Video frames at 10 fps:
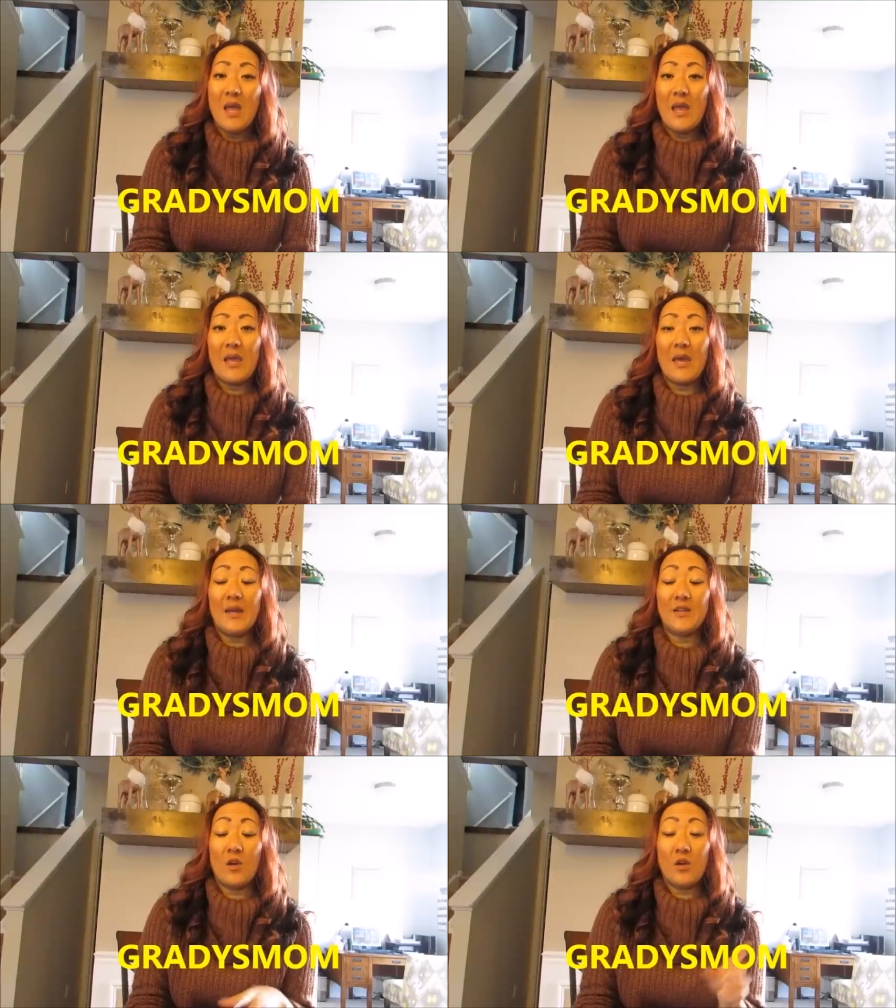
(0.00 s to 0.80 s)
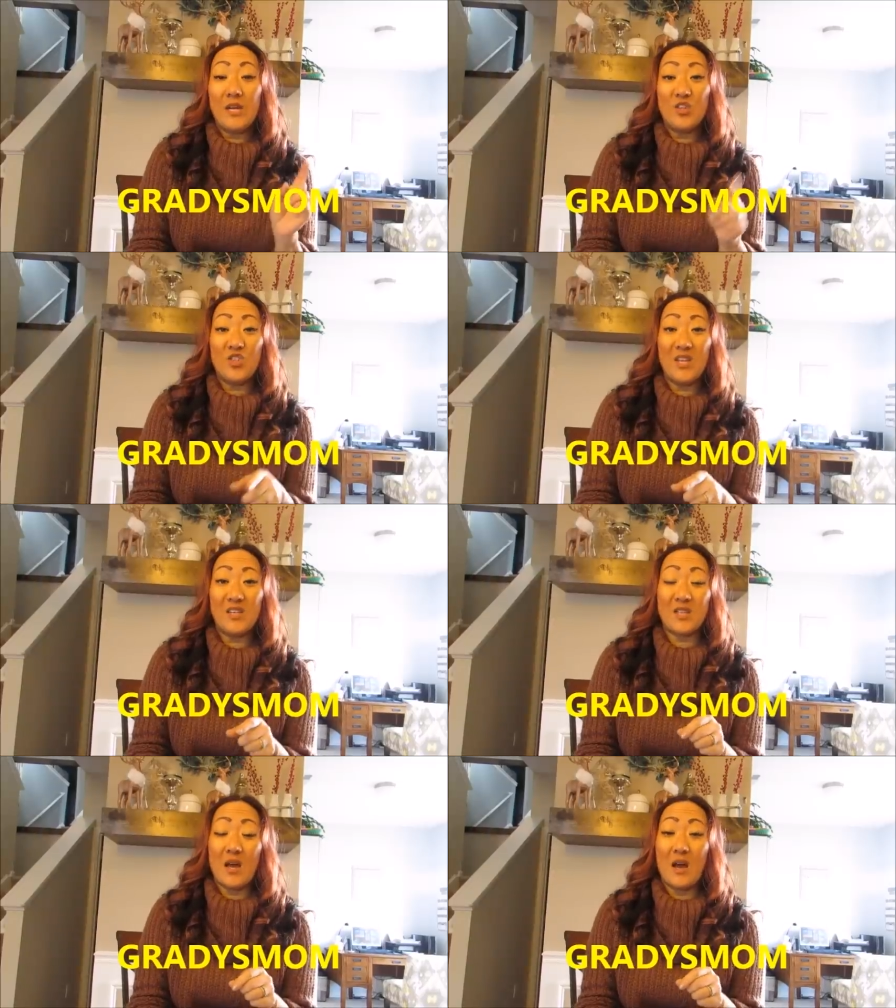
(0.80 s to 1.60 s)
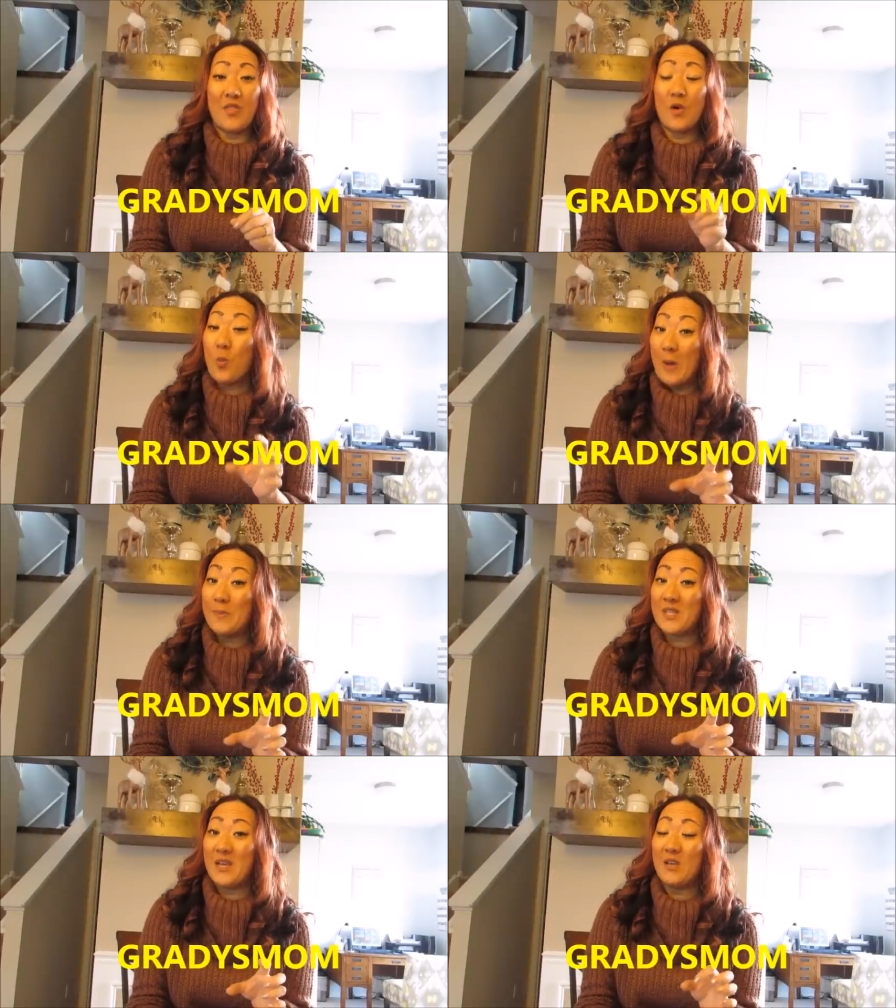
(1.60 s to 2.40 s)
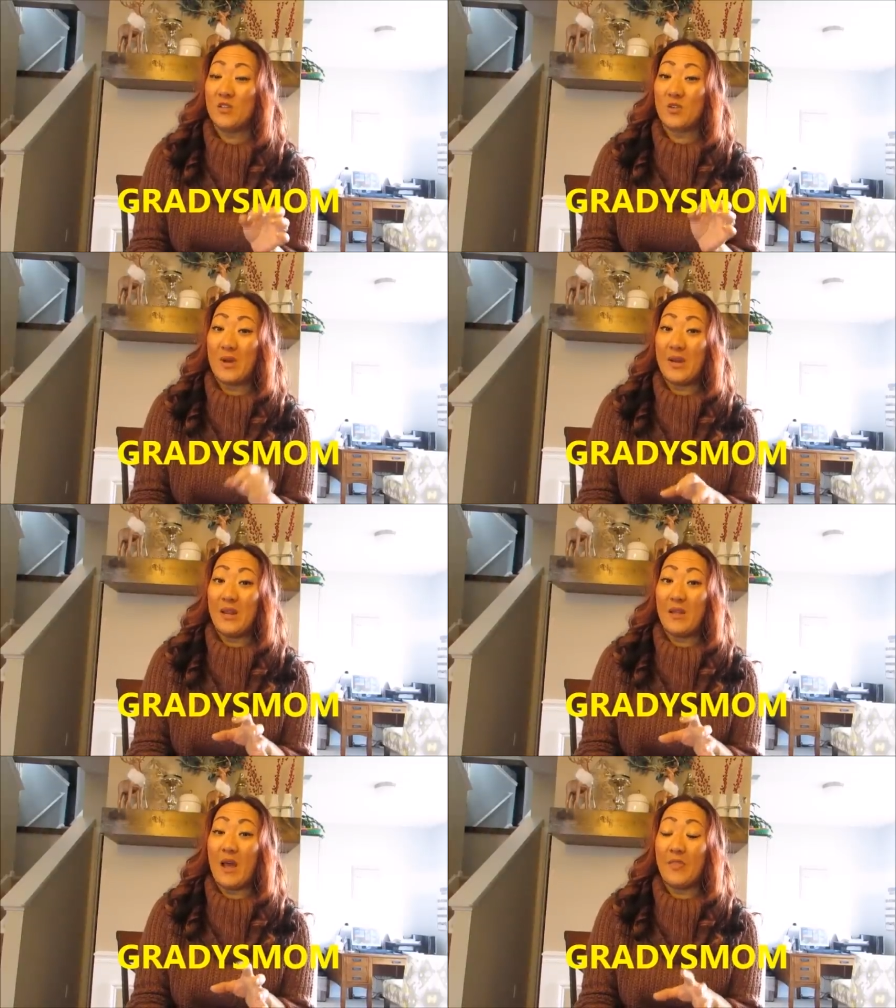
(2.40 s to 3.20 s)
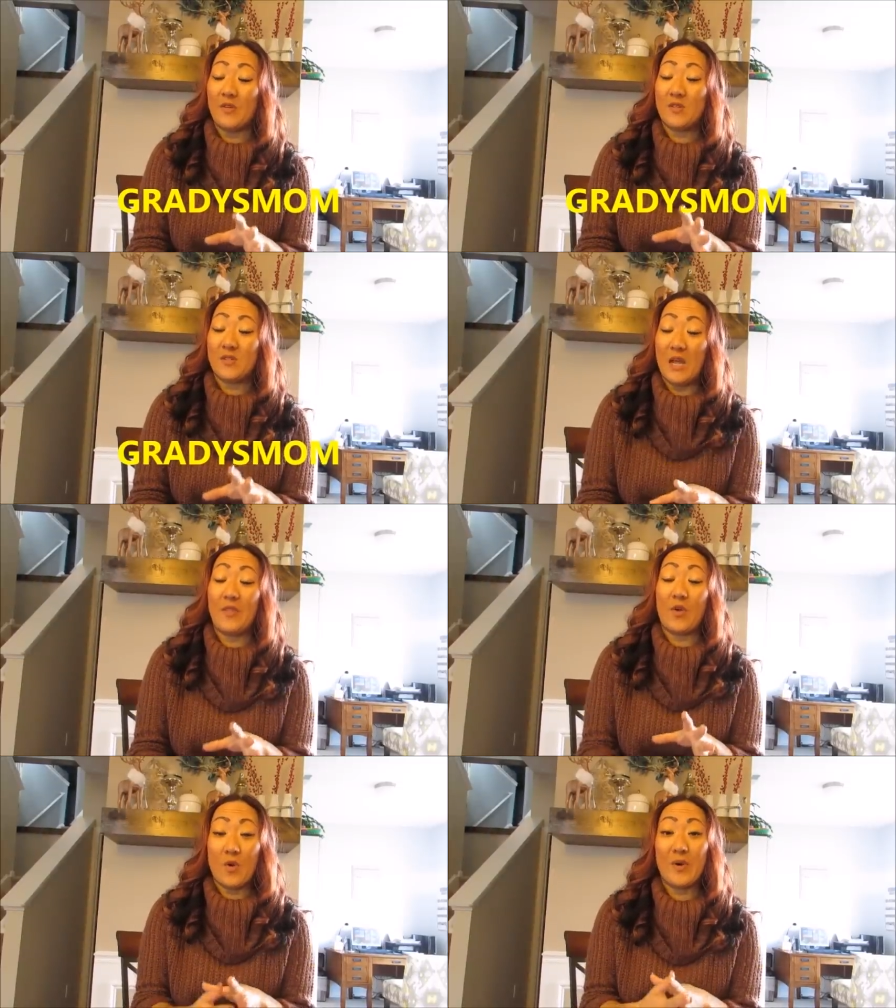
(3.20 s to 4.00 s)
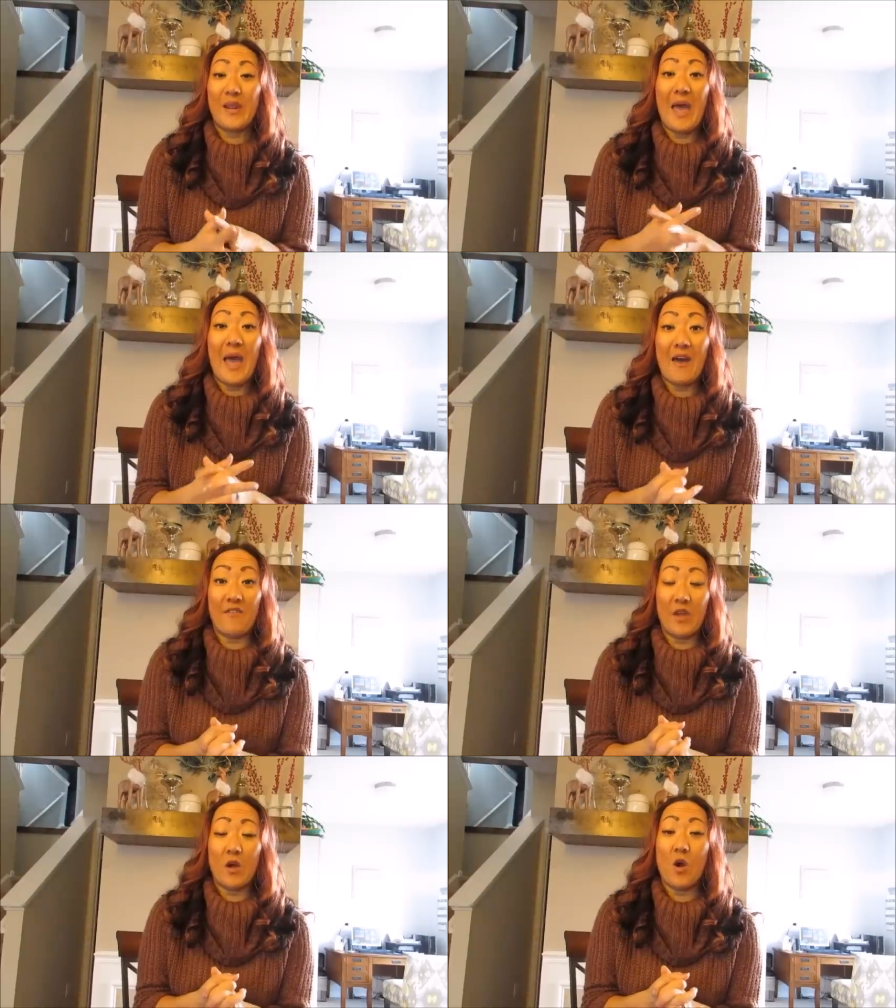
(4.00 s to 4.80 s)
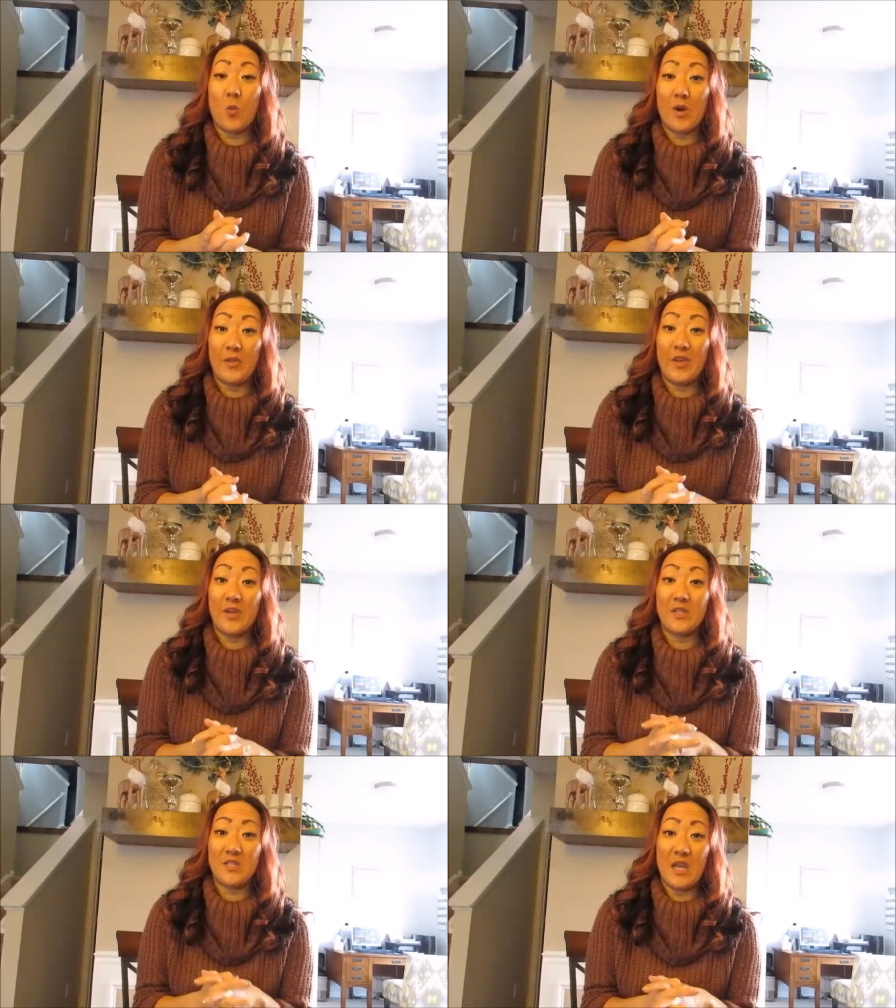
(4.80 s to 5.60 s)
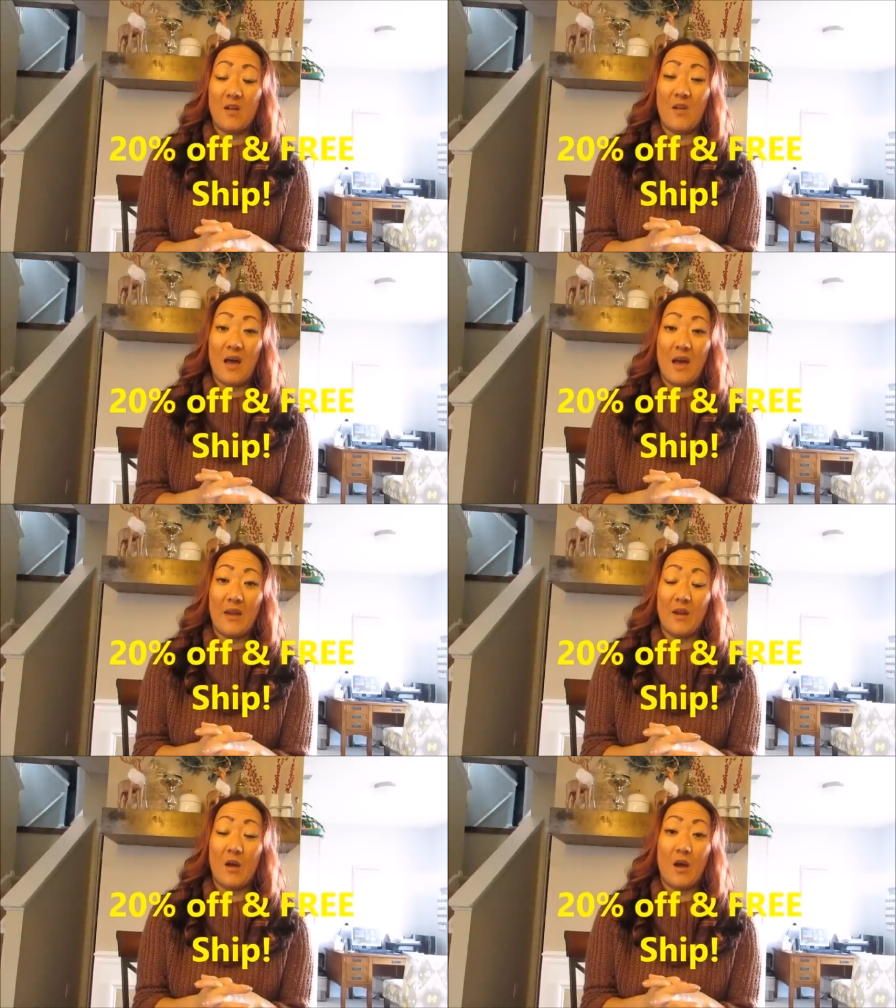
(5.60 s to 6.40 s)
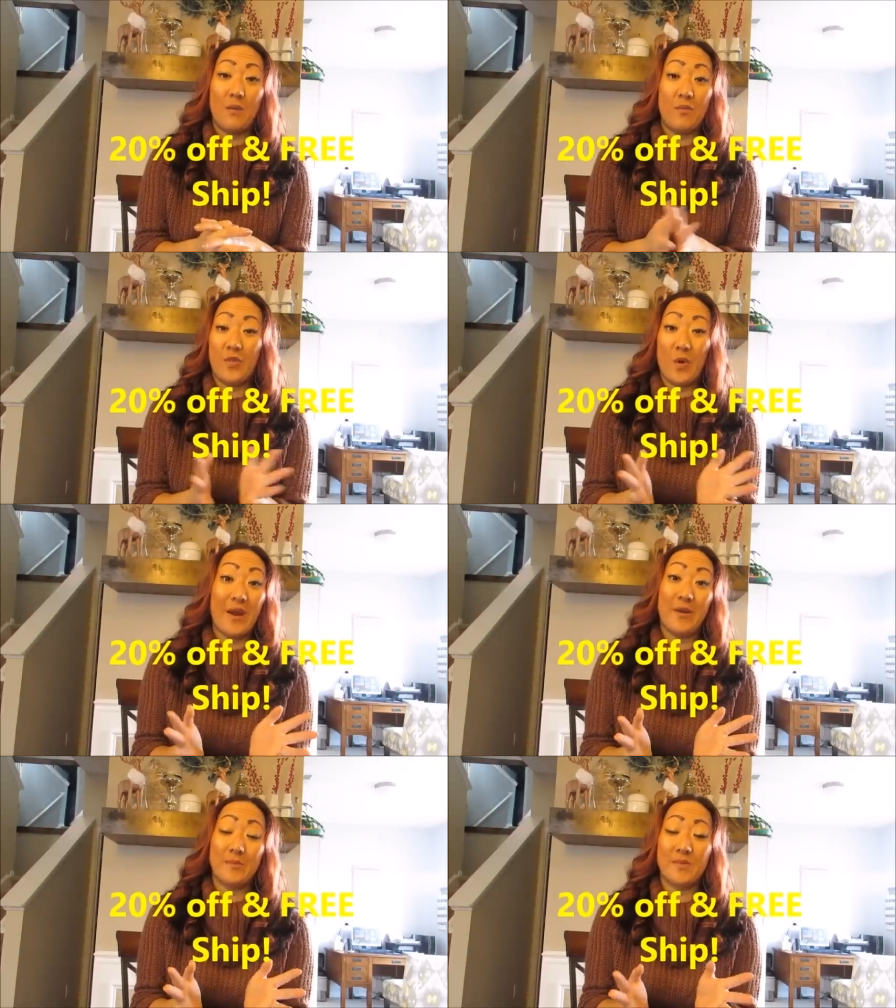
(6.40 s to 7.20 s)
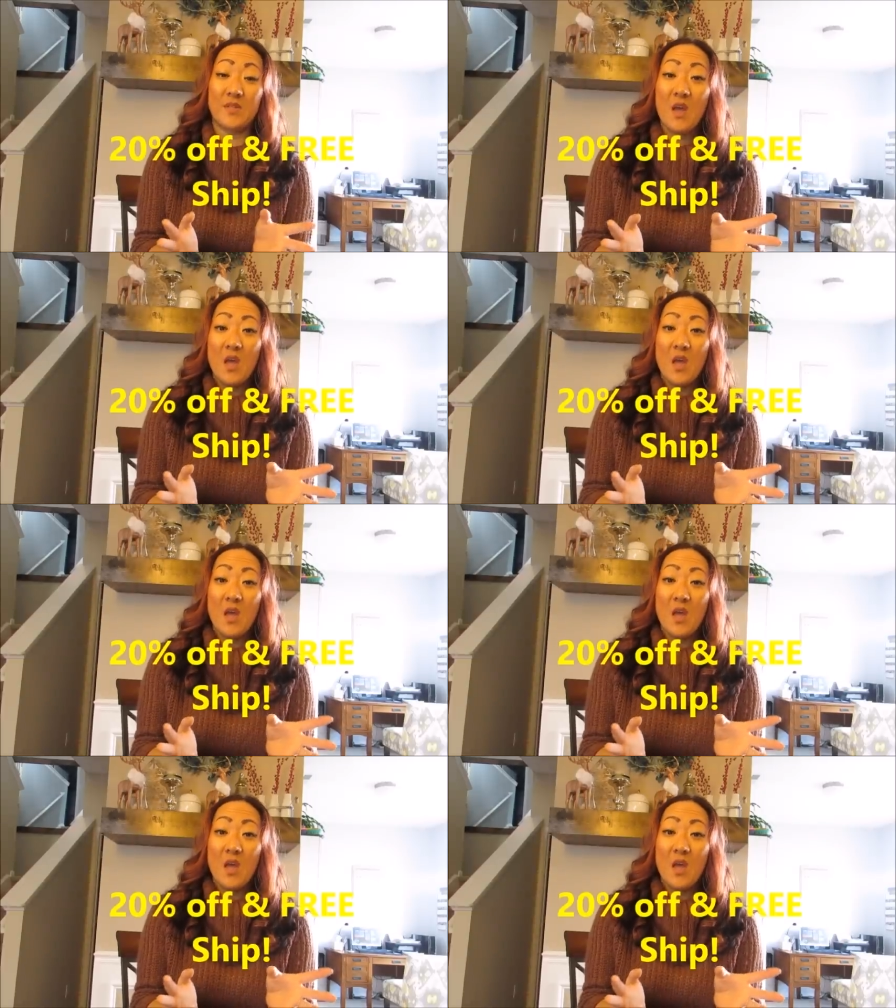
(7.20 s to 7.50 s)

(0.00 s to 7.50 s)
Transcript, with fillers: And Neat Cheeks, their website is already, on their site, they're already having a really good sale on their items.